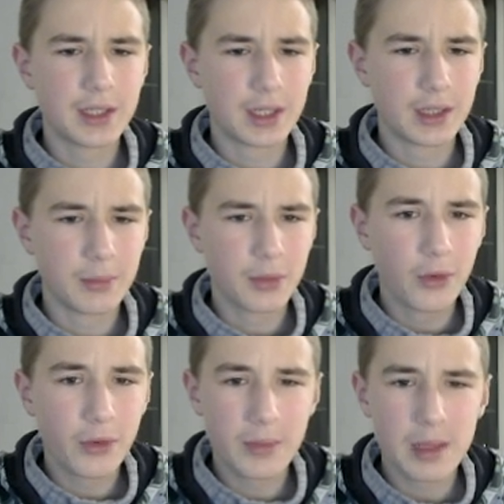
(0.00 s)
I am
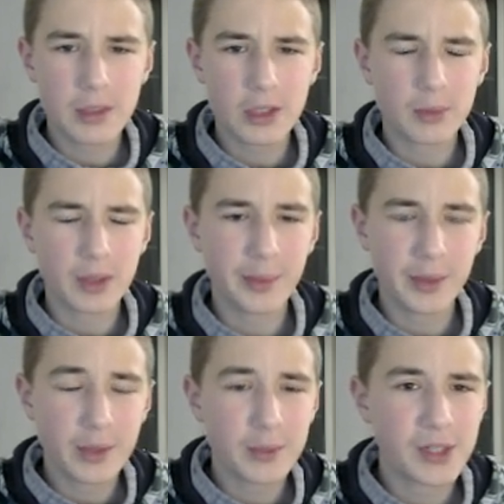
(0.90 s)
going maybe to play
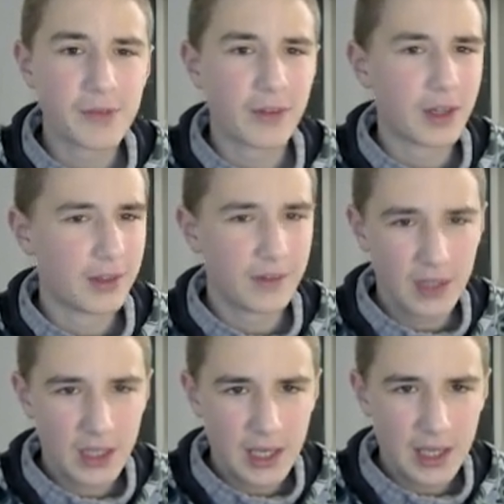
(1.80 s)
bishop g5.
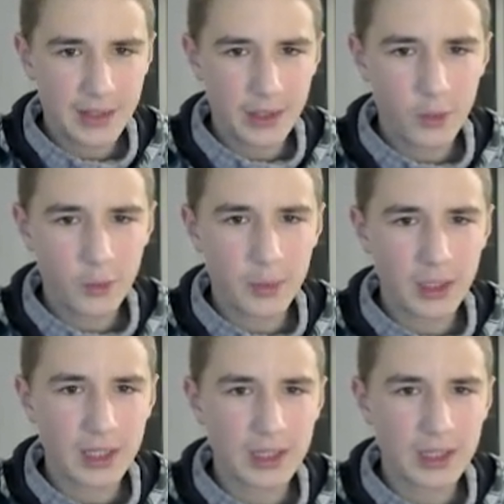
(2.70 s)
And then rook b8